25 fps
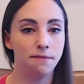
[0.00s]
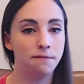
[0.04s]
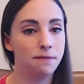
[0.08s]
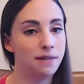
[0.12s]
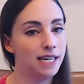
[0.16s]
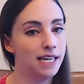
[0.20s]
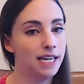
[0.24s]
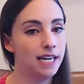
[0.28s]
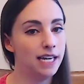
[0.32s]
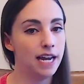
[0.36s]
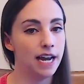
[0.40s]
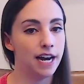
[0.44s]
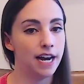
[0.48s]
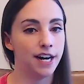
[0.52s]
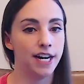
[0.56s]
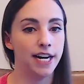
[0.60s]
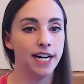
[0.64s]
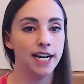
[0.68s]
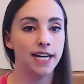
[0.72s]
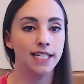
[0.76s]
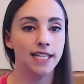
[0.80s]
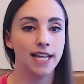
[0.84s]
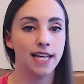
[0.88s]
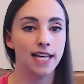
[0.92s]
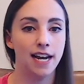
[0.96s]
key
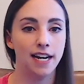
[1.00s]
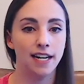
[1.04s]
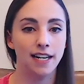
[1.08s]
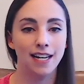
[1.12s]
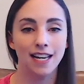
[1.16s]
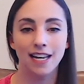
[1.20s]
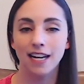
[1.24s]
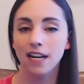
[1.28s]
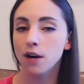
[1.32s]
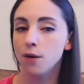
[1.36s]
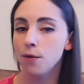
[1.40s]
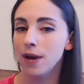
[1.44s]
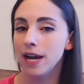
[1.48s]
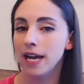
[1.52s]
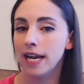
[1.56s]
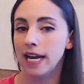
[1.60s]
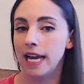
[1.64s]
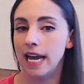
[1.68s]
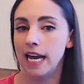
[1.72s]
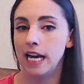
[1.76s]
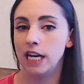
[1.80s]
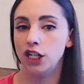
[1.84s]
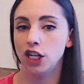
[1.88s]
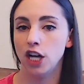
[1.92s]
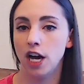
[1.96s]
areas and get a quick
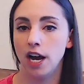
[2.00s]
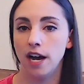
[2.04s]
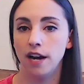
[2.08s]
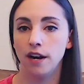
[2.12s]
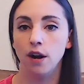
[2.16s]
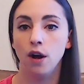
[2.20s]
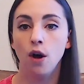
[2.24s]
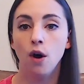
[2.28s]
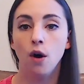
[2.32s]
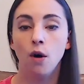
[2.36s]
gauge on